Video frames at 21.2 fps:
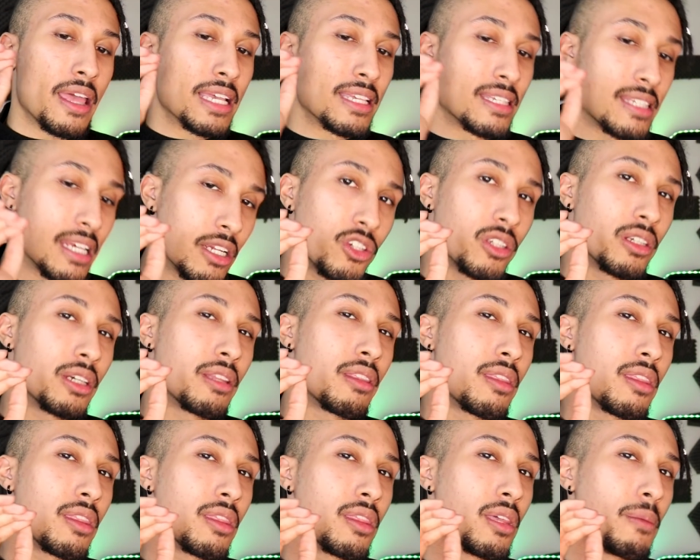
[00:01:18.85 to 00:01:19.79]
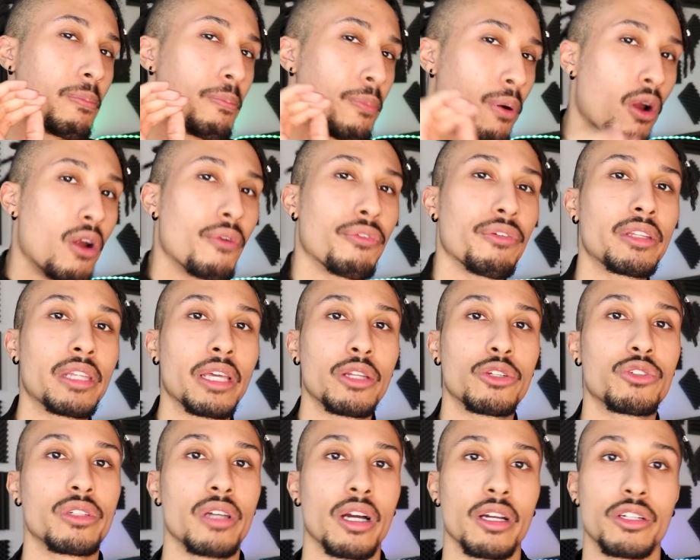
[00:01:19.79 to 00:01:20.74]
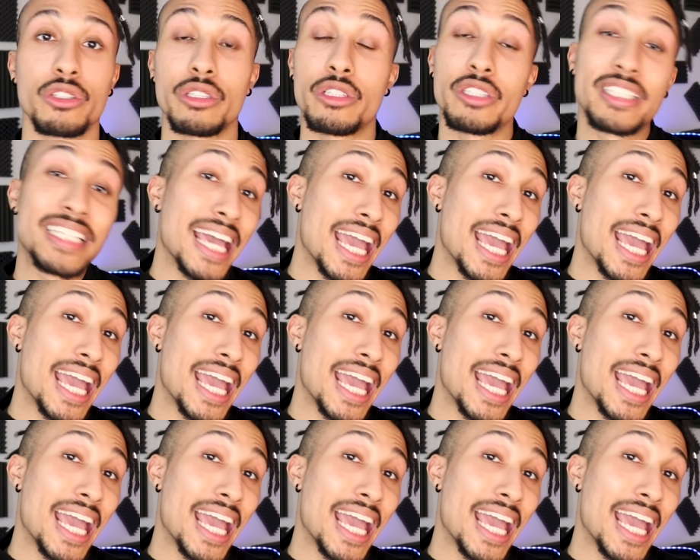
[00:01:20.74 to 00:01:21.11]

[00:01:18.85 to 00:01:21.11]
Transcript: essentially the perfect introduction